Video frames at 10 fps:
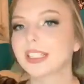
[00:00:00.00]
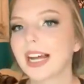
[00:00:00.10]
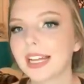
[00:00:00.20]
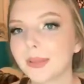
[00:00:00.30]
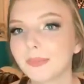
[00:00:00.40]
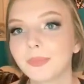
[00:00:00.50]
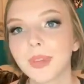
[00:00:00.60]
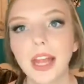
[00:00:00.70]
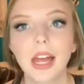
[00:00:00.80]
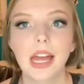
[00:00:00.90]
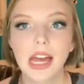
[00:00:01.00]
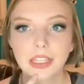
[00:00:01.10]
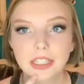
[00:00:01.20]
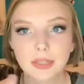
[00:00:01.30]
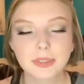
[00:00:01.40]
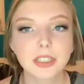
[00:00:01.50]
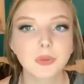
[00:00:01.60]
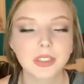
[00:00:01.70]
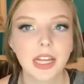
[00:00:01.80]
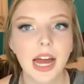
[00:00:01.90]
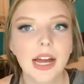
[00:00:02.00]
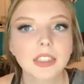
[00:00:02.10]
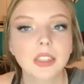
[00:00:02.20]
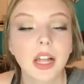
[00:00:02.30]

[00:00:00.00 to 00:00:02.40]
liking how the lips look with the eyes